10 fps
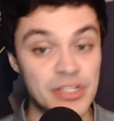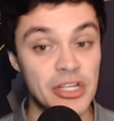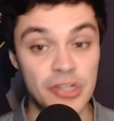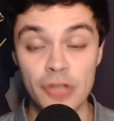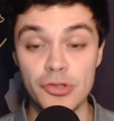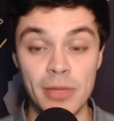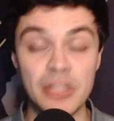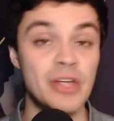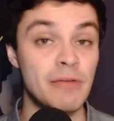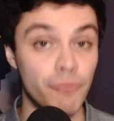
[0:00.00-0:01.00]
And I should also
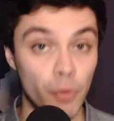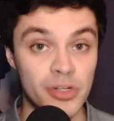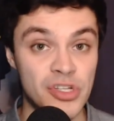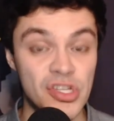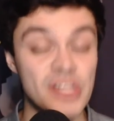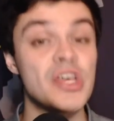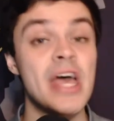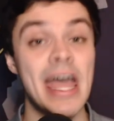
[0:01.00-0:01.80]
mention he had 4 assists,